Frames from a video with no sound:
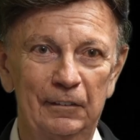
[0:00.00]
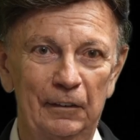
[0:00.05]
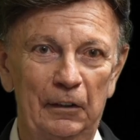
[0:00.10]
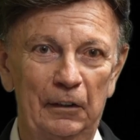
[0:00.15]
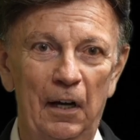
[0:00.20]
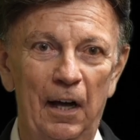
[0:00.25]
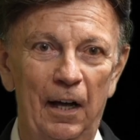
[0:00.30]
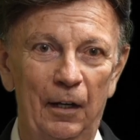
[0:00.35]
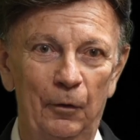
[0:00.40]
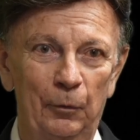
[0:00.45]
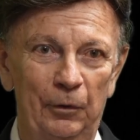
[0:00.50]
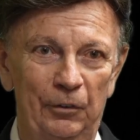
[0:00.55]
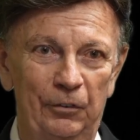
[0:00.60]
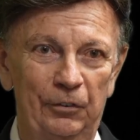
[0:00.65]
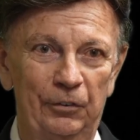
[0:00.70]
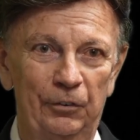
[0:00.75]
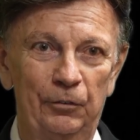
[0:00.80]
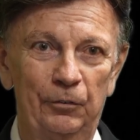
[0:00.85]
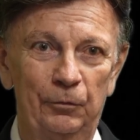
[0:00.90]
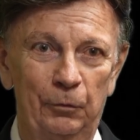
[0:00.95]
God, which
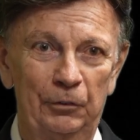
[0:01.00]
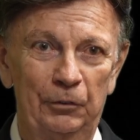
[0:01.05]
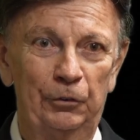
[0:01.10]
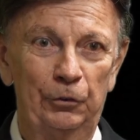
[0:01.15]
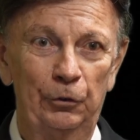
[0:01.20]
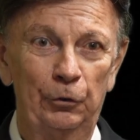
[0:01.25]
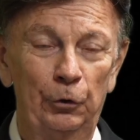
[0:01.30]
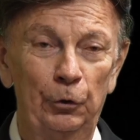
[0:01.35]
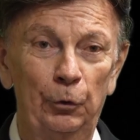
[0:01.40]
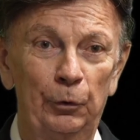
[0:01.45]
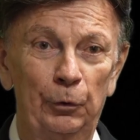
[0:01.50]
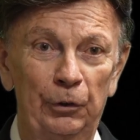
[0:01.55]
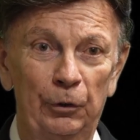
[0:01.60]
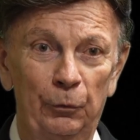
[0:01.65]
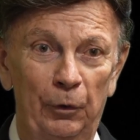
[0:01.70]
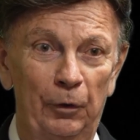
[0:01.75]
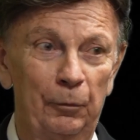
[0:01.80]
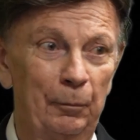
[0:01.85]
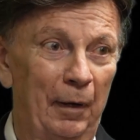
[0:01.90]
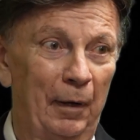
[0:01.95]
is what you do when you're
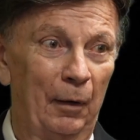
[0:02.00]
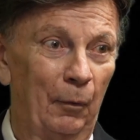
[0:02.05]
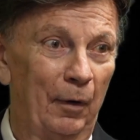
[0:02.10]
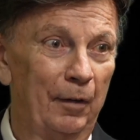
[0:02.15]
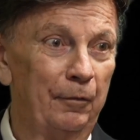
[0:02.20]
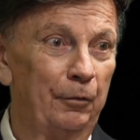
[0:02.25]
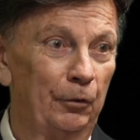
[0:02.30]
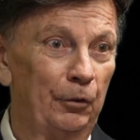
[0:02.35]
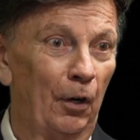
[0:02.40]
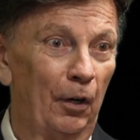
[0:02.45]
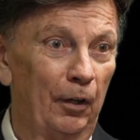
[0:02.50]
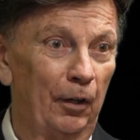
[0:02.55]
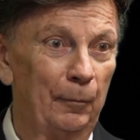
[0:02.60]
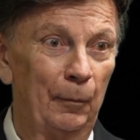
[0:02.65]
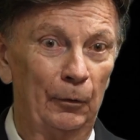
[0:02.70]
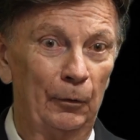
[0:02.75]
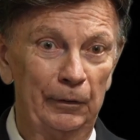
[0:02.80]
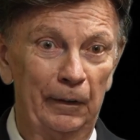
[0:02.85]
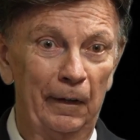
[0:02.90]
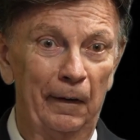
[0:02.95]
with my wife. You talk
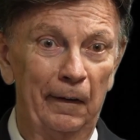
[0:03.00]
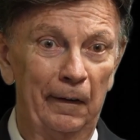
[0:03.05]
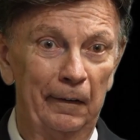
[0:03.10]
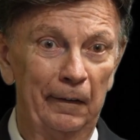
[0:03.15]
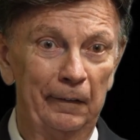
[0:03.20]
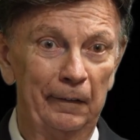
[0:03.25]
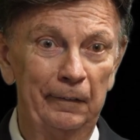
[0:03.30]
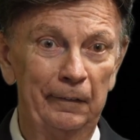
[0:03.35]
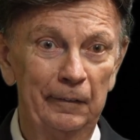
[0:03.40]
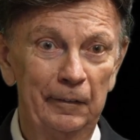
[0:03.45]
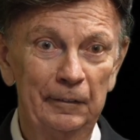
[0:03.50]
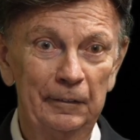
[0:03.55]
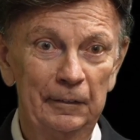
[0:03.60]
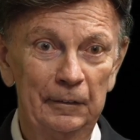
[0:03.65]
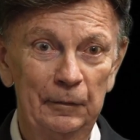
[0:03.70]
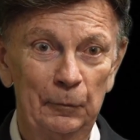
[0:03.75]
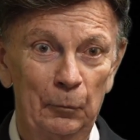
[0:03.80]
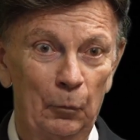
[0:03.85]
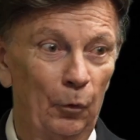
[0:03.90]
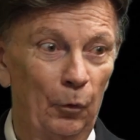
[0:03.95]
about God
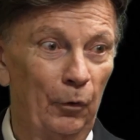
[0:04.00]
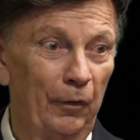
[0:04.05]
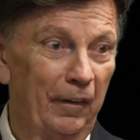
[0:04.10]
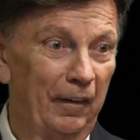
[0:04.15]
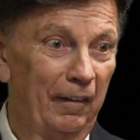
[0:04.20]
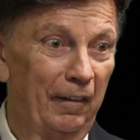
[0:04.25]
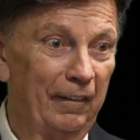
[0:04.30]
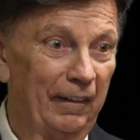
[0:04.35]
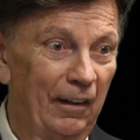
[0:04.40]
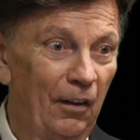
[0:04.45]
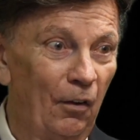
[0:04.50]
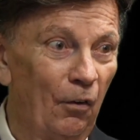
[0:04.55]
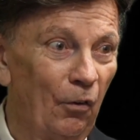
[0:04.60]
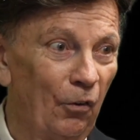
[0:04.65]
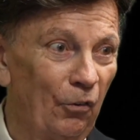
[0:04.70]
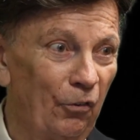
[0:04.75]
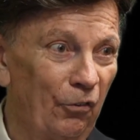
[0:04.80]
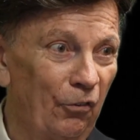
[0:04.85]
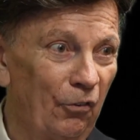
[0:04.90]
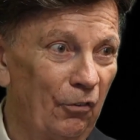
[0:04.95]
more than anything
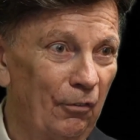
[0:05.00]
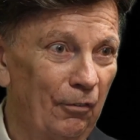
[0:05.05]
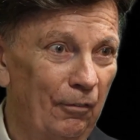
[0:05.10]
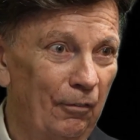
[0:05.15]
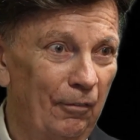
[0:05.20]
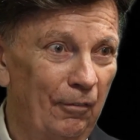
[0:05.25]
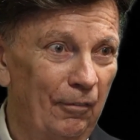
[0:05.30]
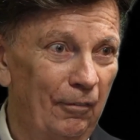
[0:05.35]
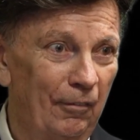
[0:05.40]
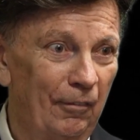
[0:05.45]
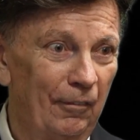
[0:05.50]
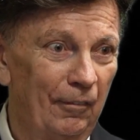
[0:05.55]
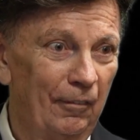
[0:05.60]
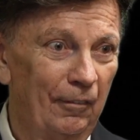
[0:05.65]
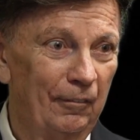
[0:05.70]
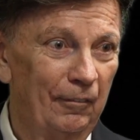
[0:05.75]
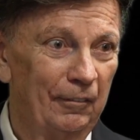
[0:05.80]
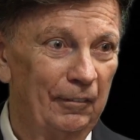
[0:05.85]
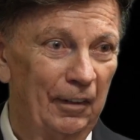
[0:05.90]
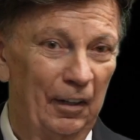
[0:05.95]
else.
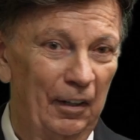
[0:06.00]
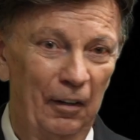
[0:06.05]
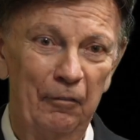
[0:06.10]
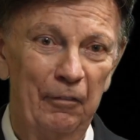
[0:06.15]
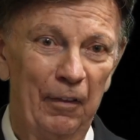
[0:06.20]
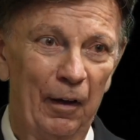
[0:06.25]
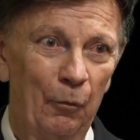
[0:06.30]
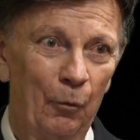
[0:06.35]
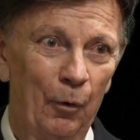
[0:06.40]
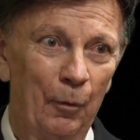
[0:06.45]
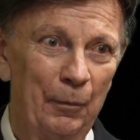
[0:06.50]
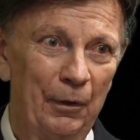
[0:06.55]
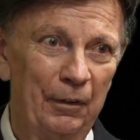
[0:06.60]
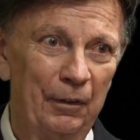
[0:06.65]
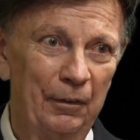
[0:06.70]
Love that woman.